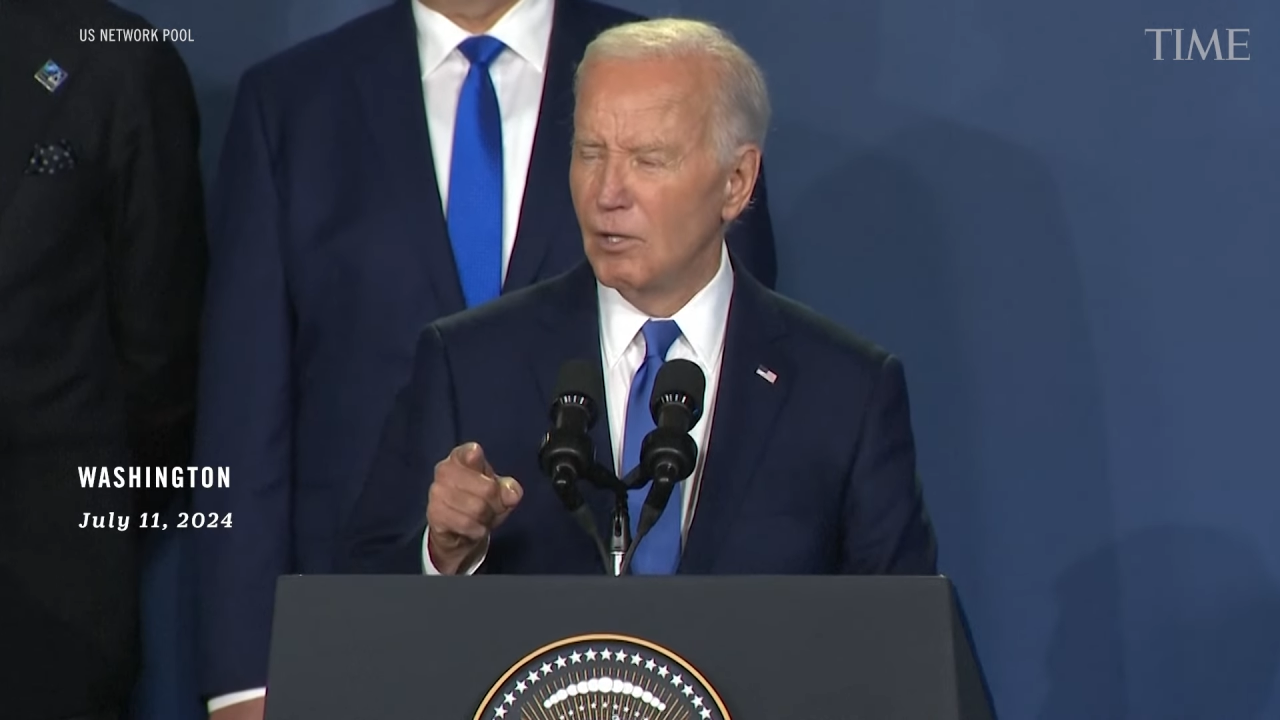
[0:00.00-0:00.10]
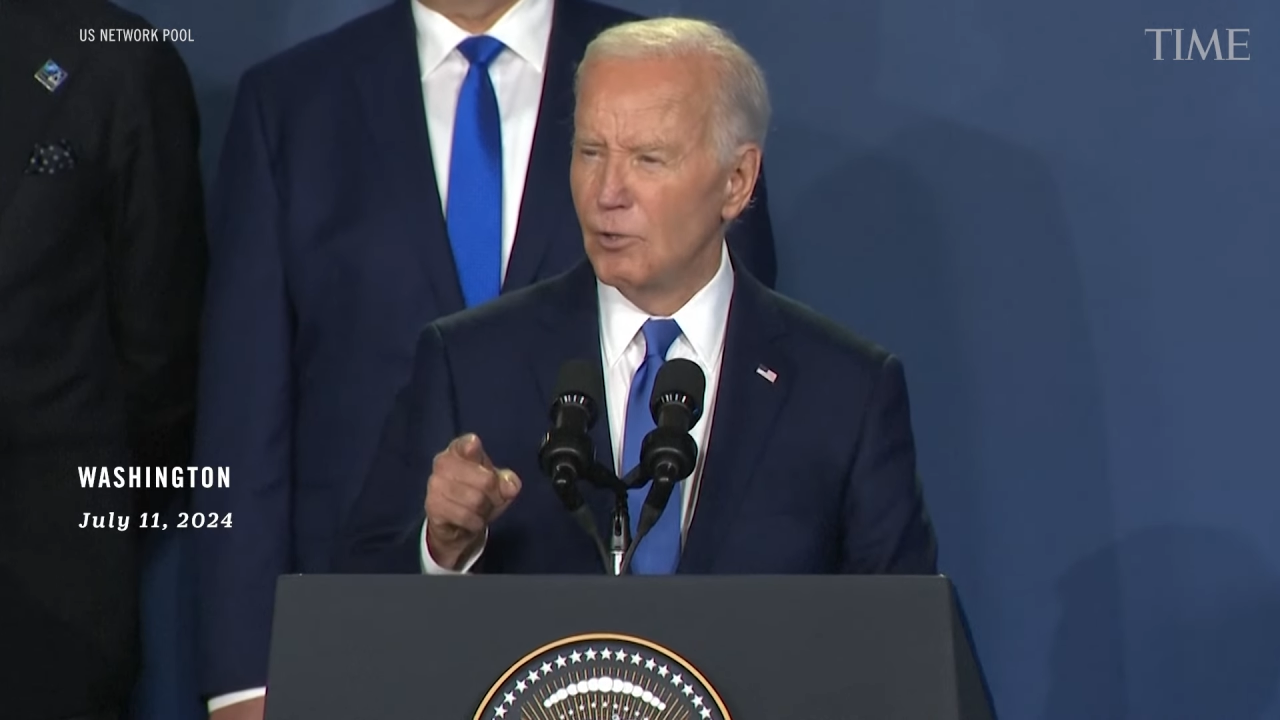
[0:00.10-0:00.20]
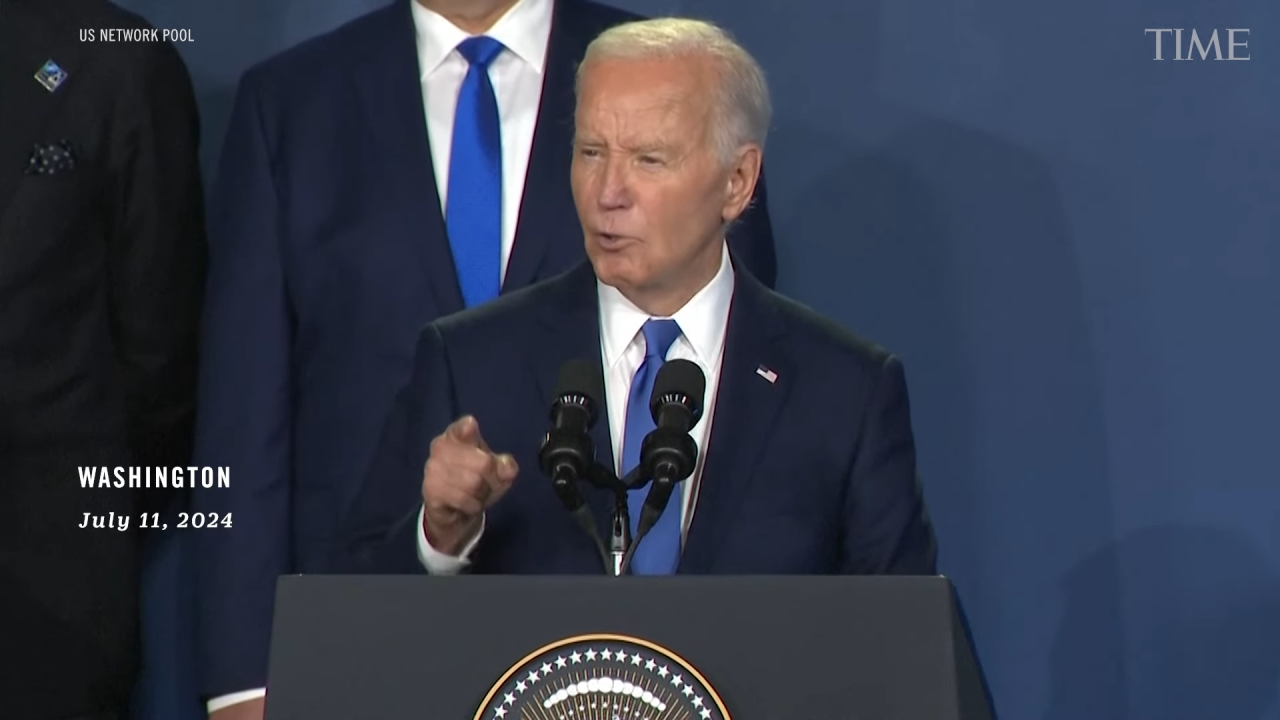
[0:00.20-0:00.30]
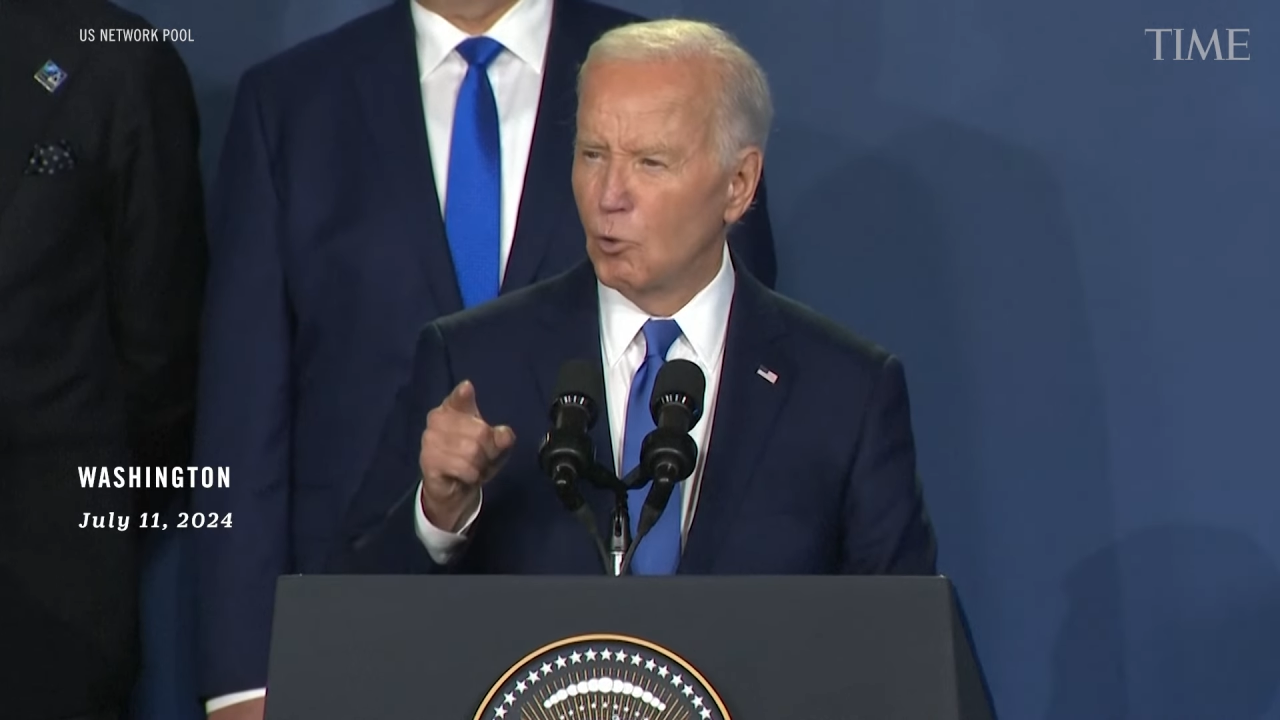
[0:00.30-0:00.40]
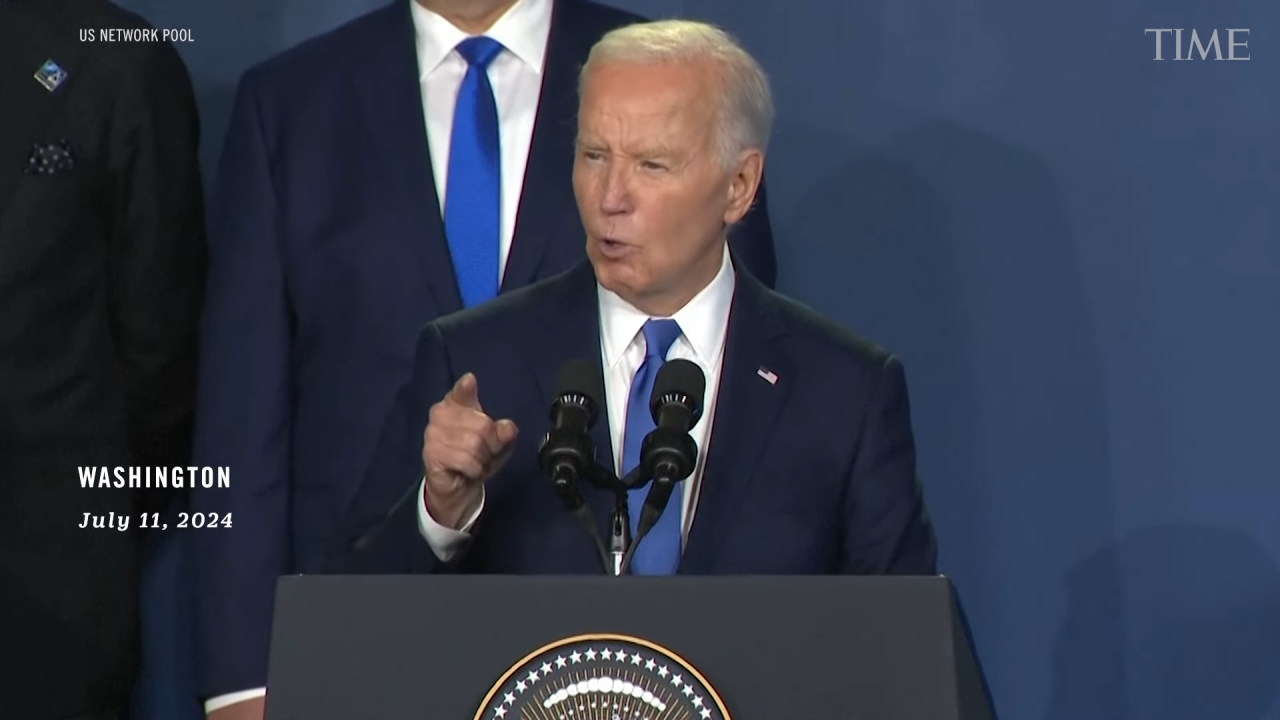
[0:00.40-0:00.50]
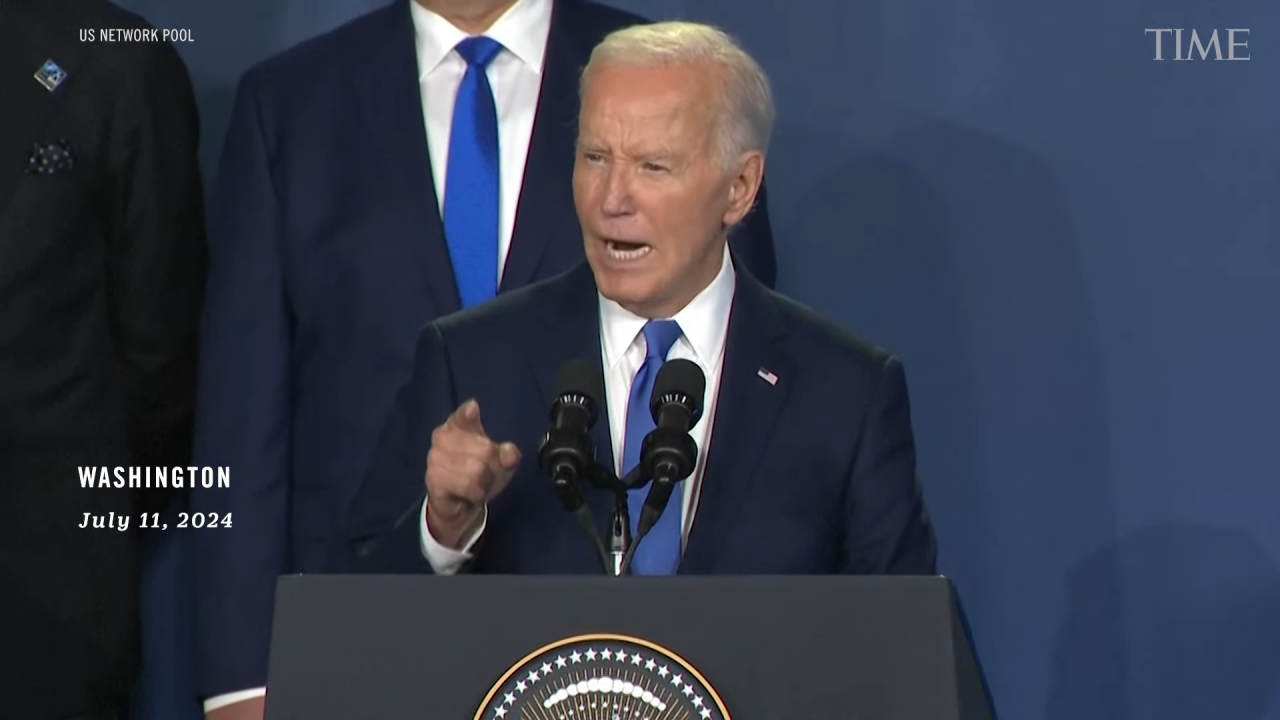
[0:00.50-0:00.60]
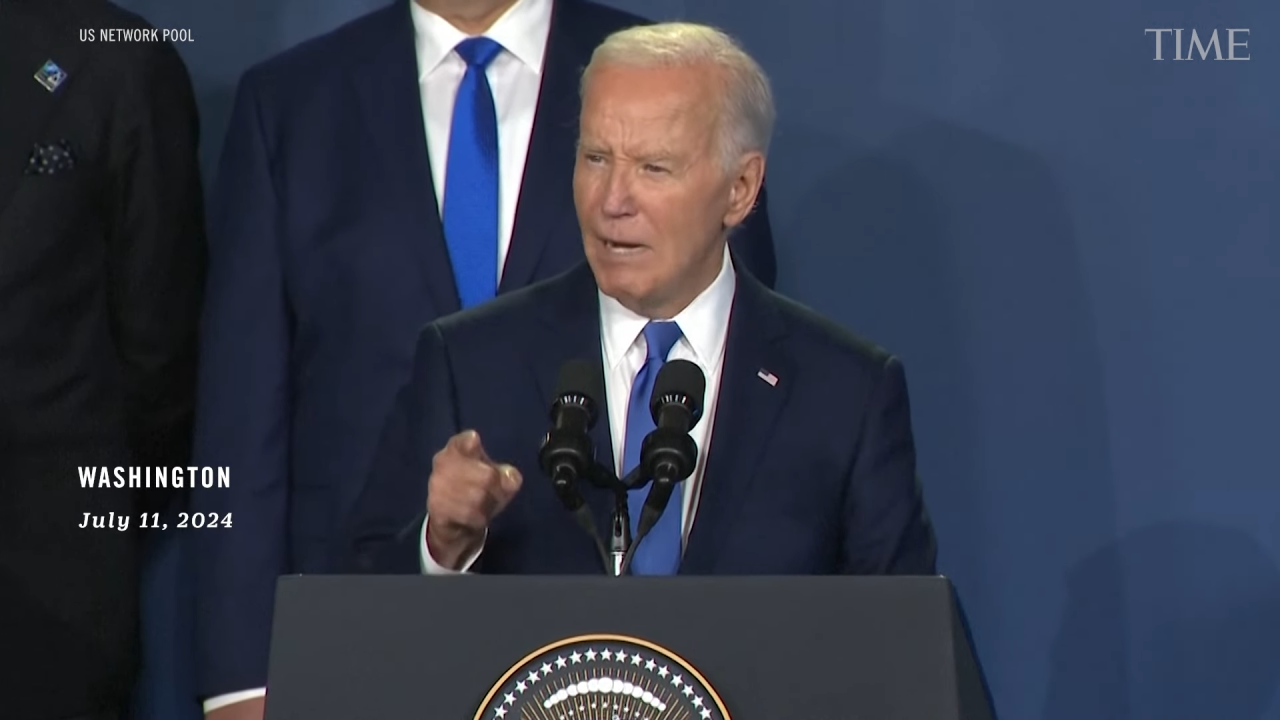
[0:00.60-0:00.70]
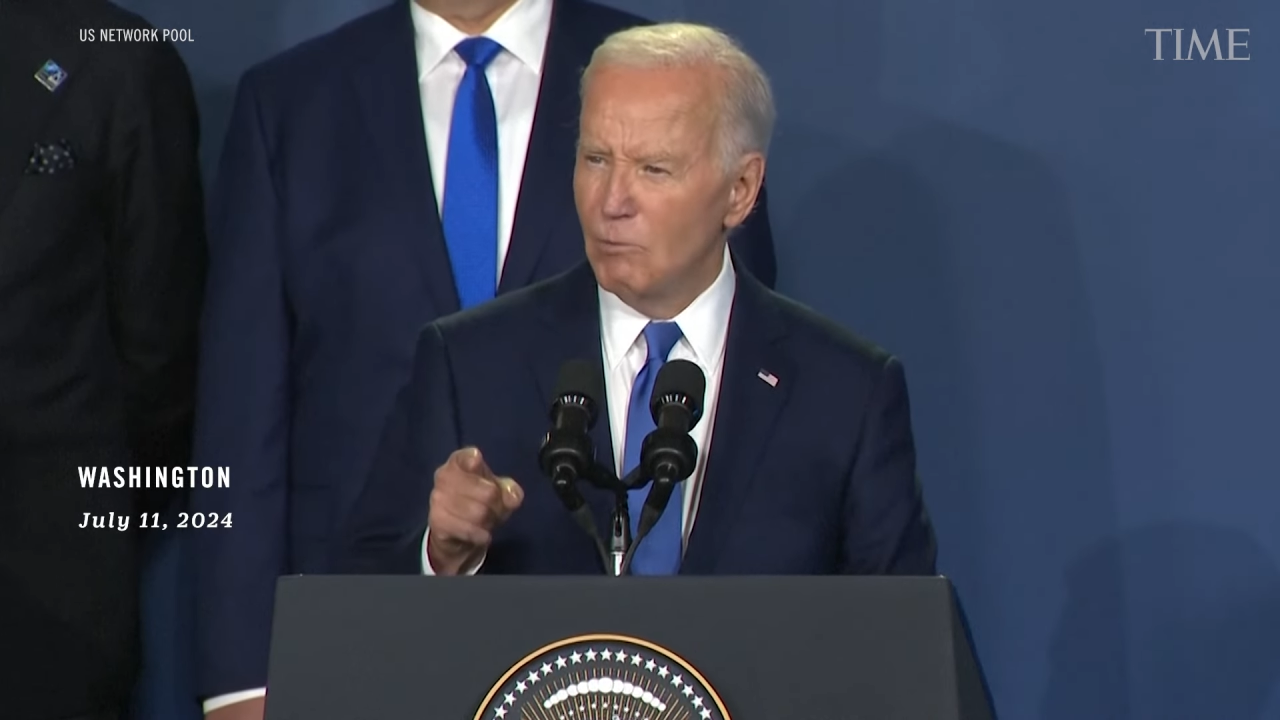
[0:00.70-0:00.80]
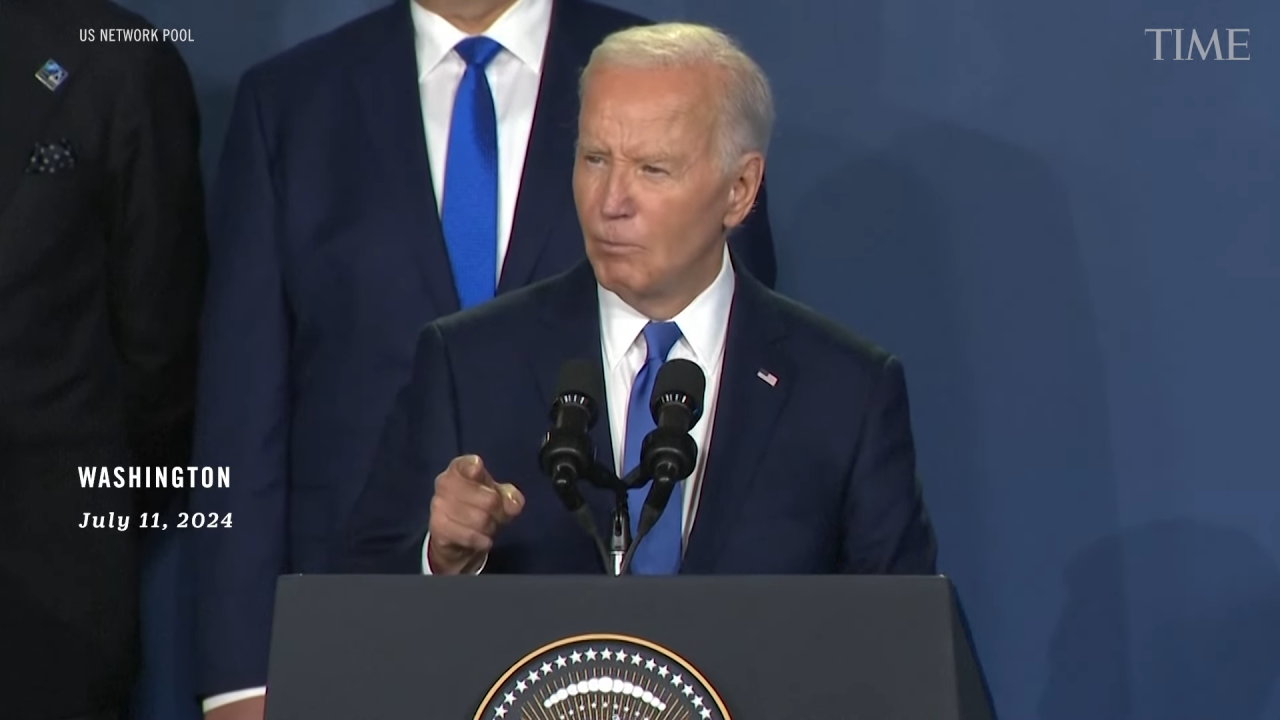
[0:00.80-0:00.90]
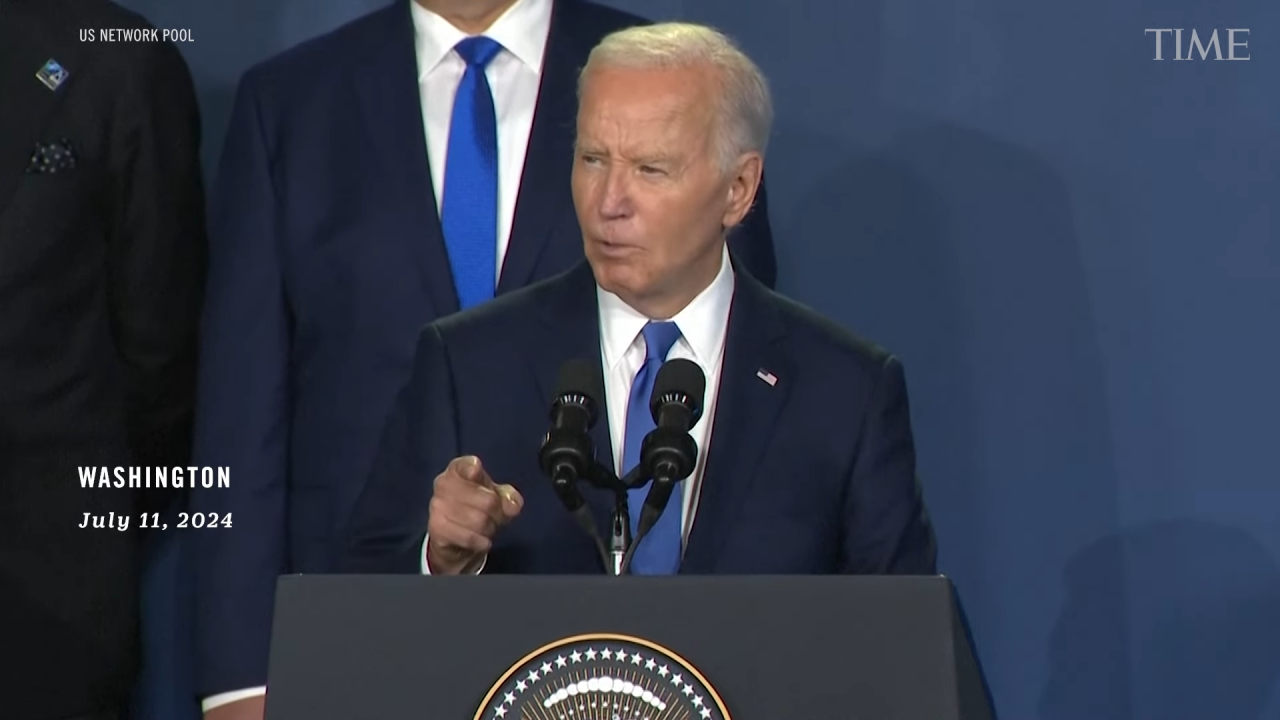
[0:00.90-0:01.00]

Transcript: Ukraine will